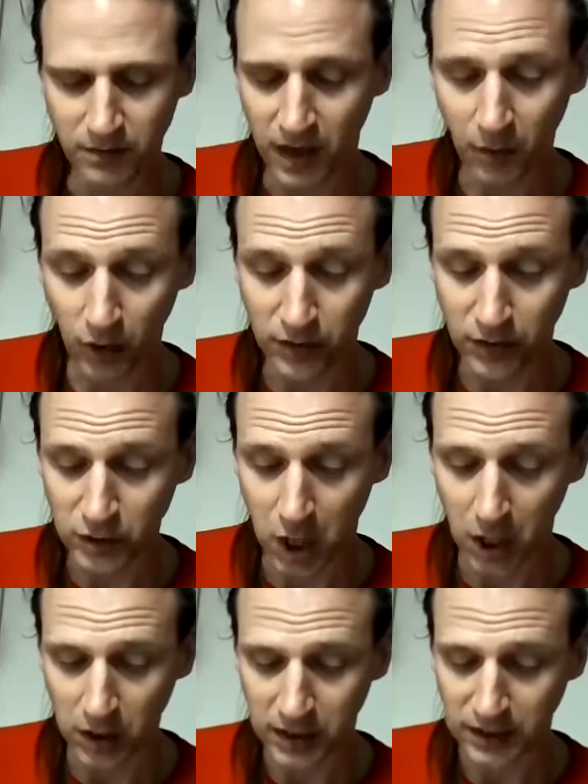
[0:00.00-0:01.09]
They were in the
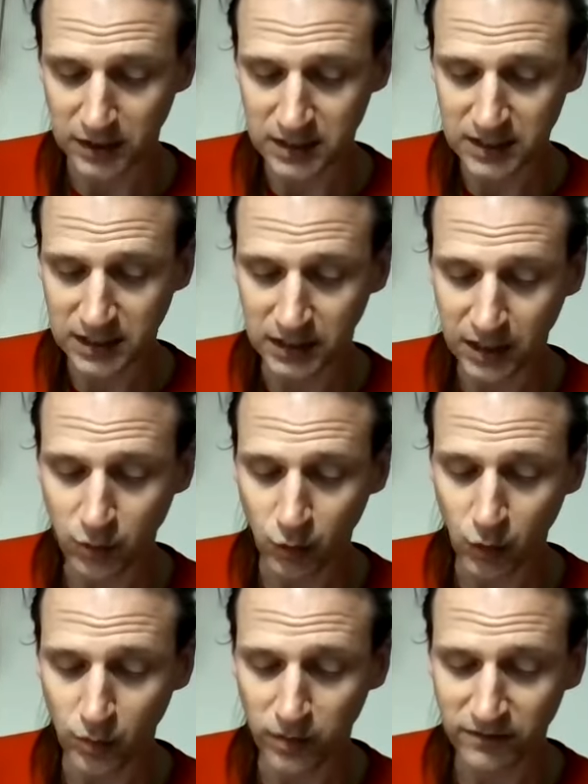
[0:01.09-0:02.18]
dark and stilly
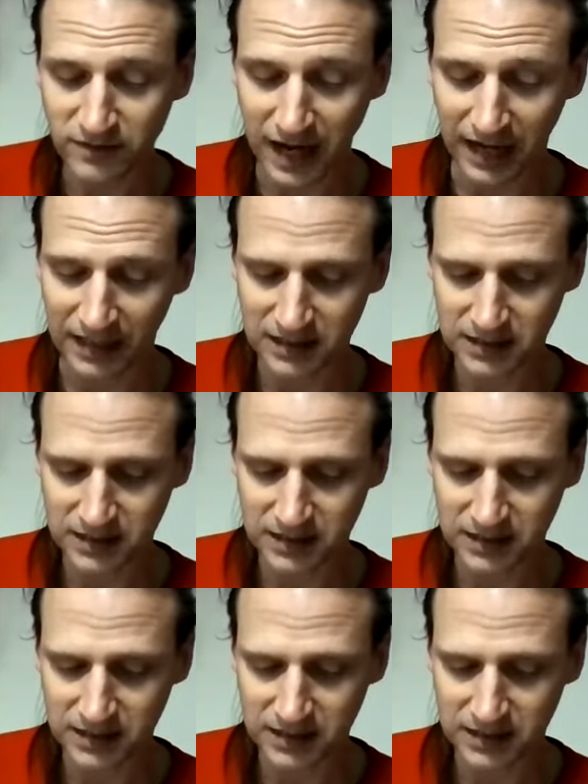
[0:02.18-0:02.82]
womb of night.